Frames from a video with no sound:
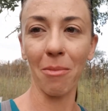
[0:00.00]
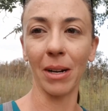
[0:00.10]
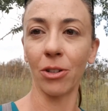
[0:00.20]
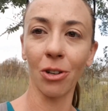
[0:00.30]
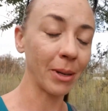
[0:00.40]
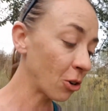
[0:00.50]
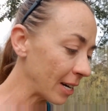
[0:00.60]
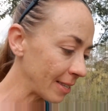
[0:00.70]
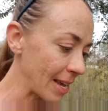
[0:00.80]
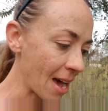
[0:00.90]
but it drove me
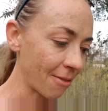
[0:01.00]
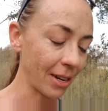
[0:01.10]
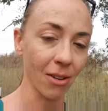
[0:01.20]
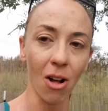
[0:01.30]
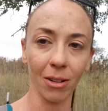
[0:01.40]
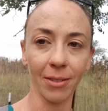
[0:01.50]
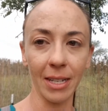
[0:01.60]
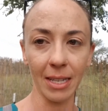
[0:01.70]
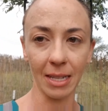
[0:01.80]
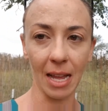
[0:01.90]
crazy having all of
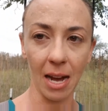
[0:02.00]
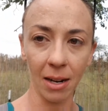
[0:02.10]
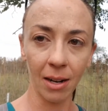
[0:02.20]
us in that